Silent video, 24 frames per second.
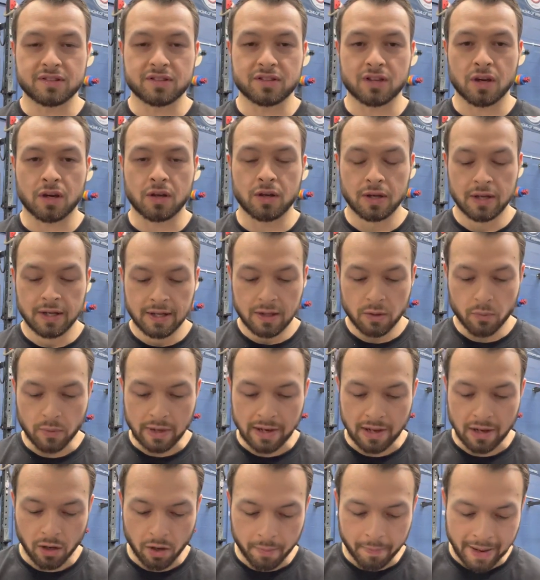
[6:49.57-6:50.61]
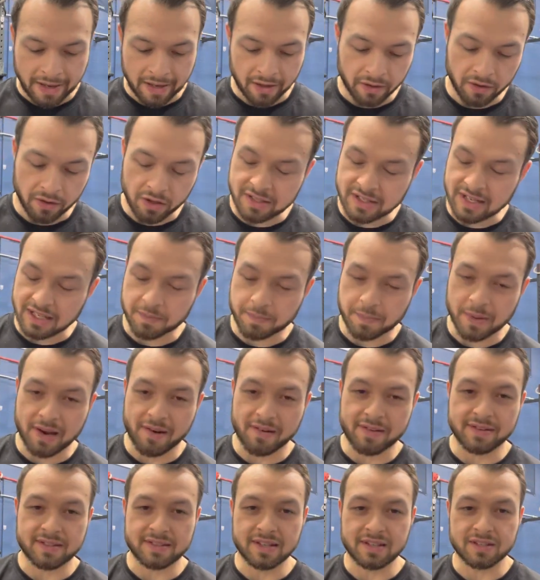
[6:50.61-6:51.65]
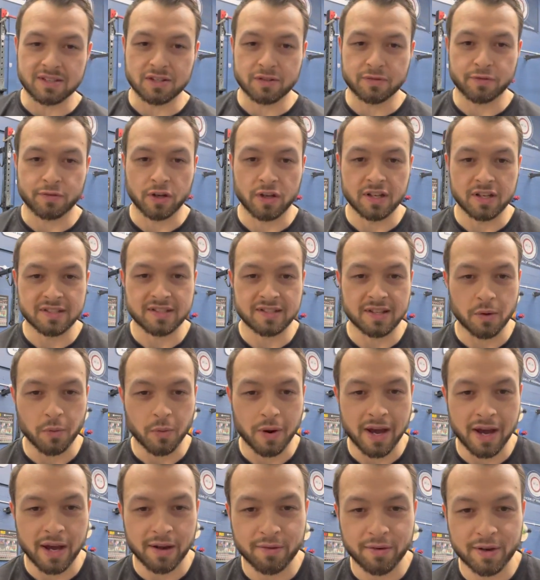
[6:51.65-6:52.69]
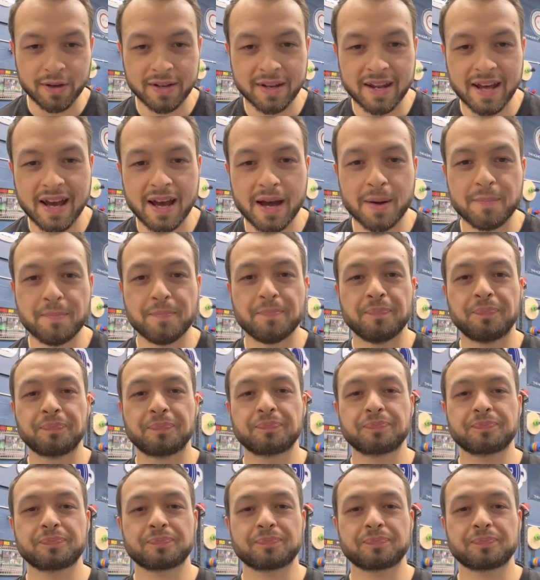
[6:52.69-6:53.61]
So when I look back at those experiences, as funny as they were, and